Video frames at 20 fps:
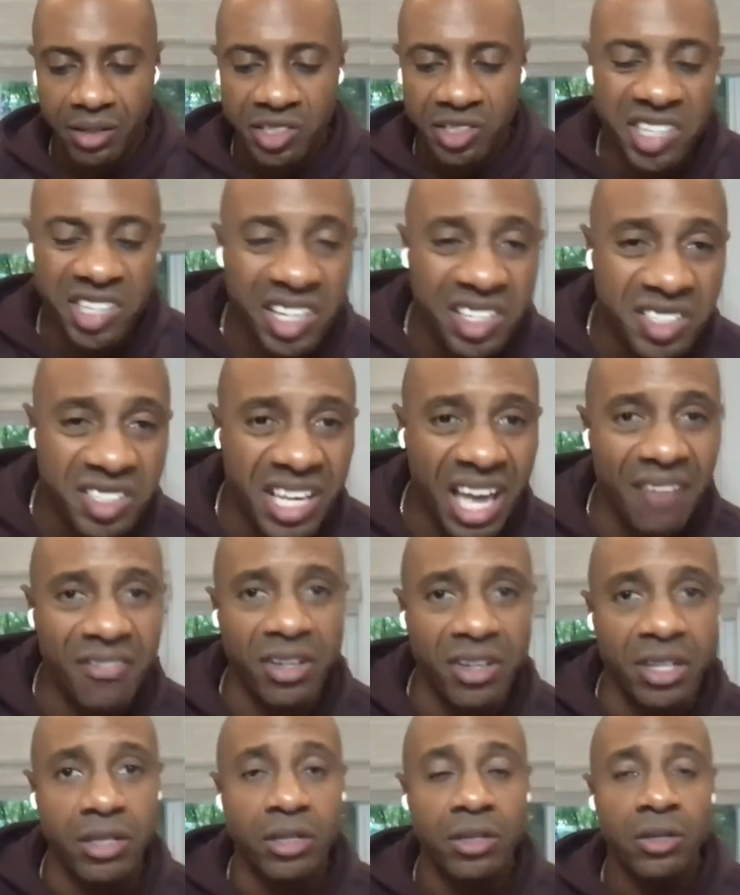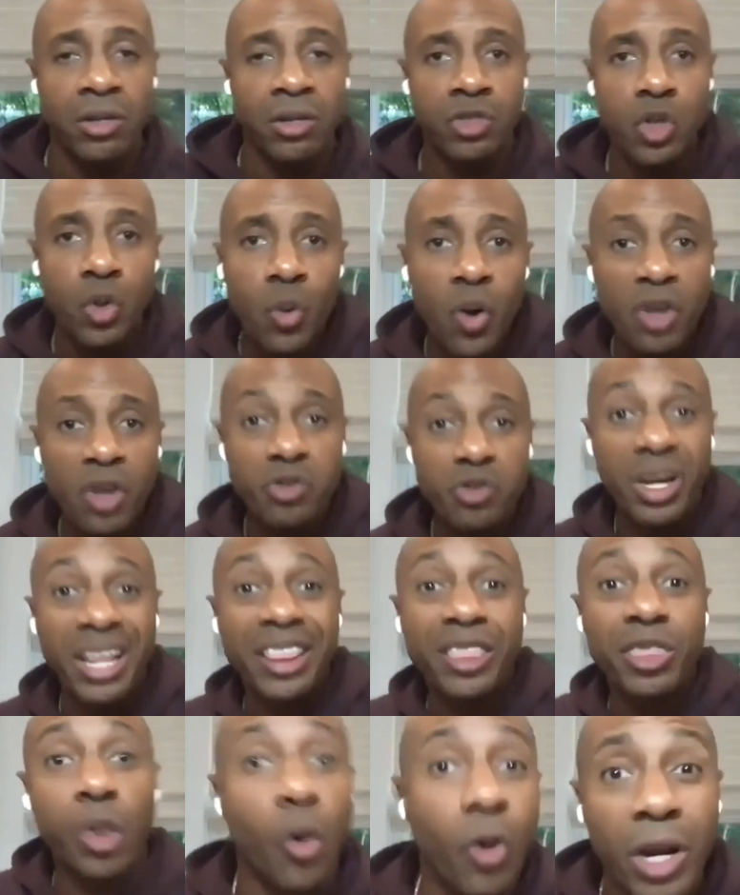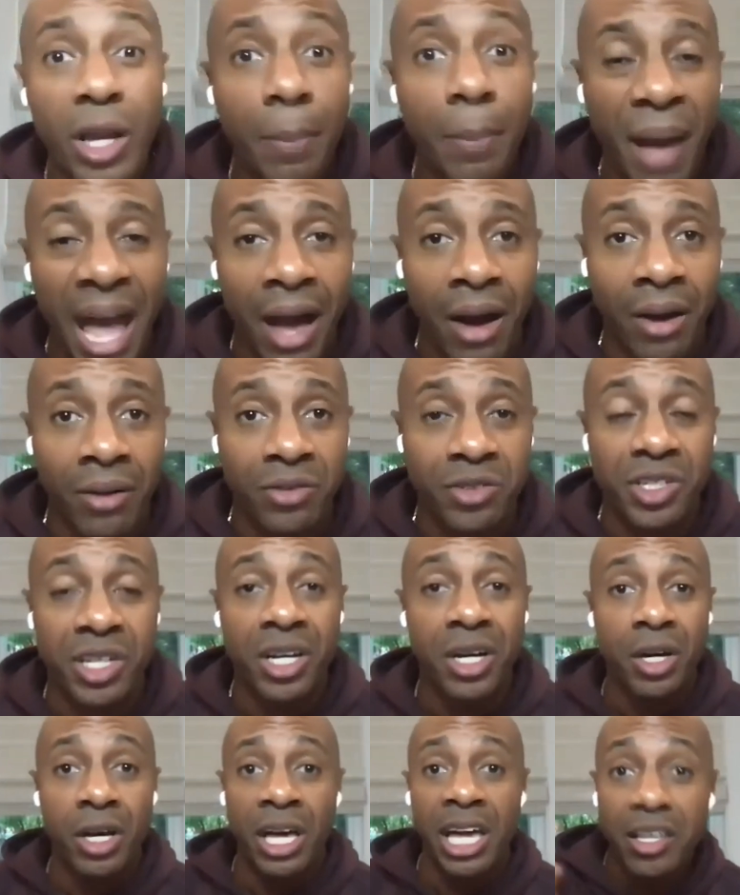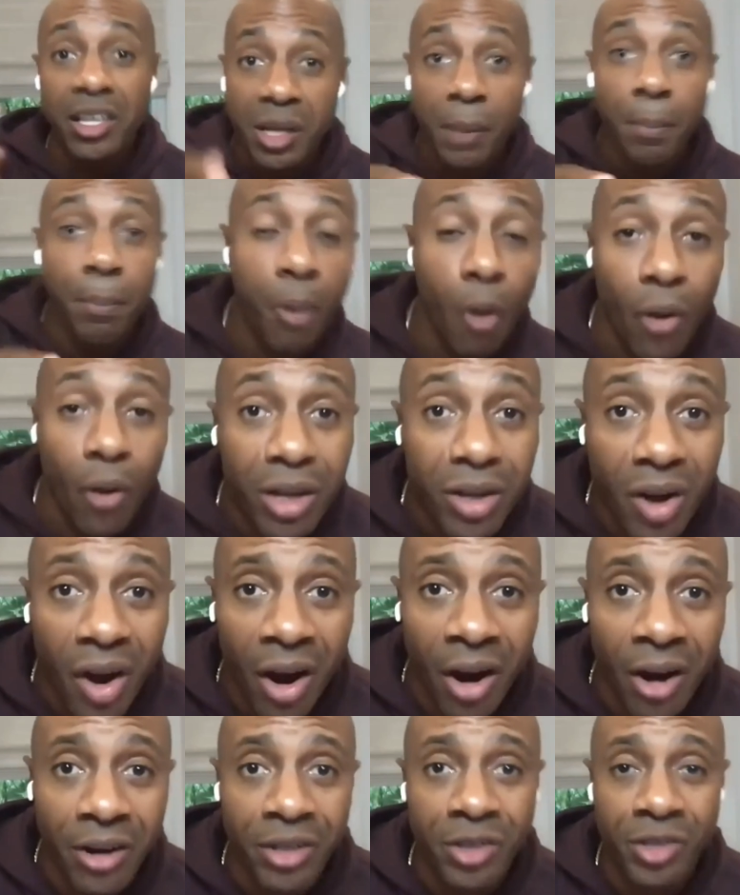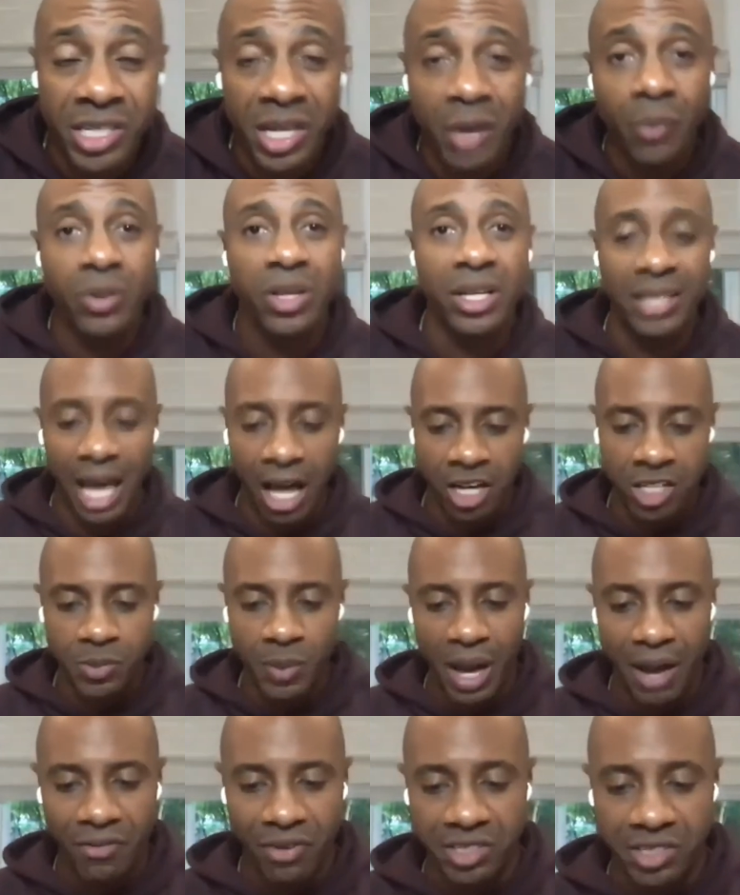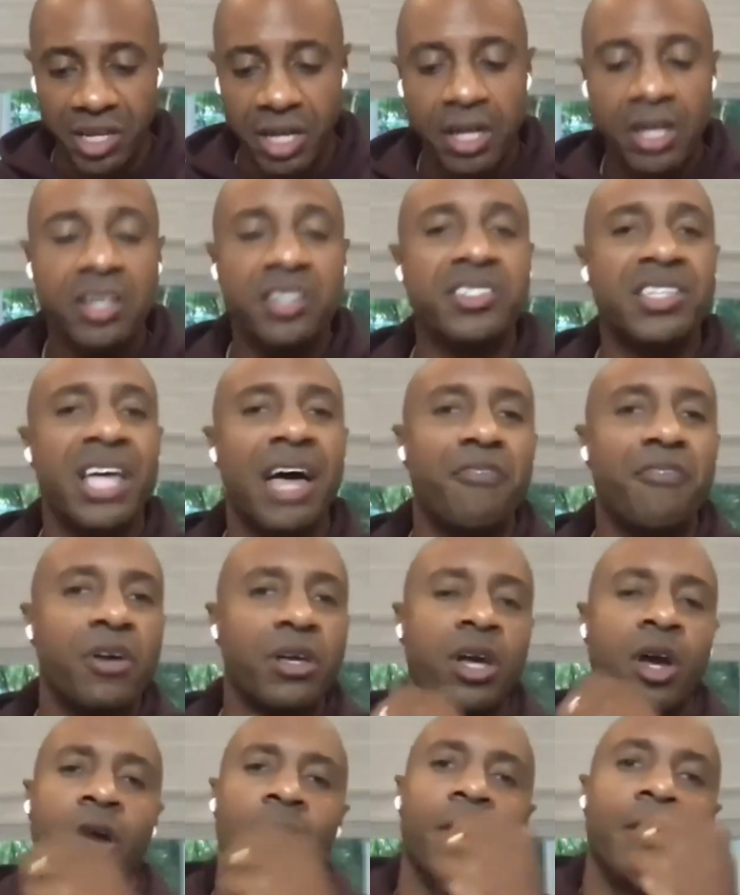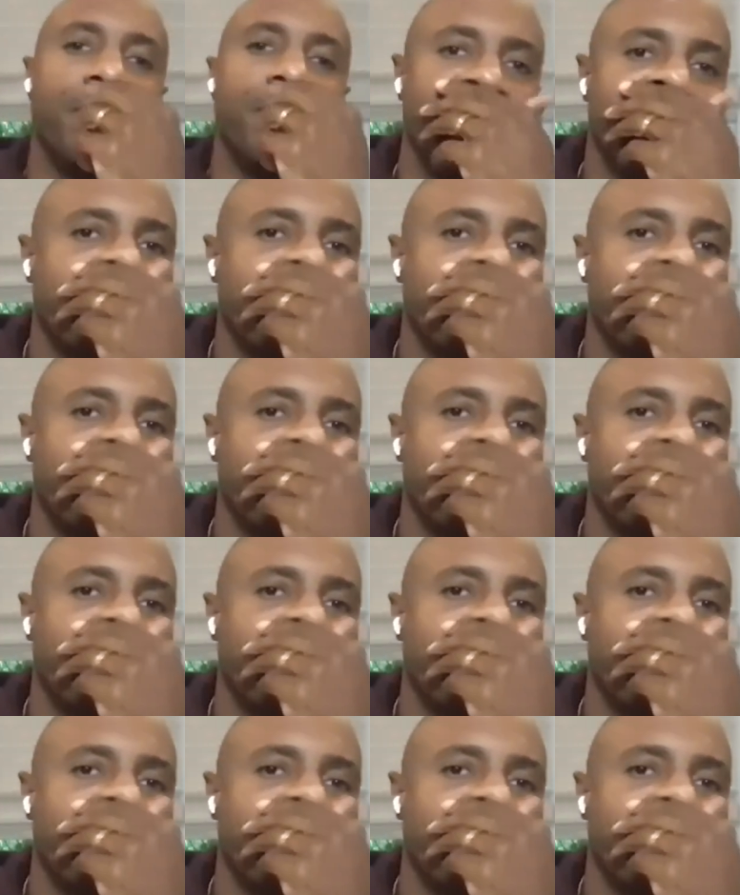6'7, 230 pounds. He's a point guard. You see him with the Dallas Mavericks. Stephen Curry.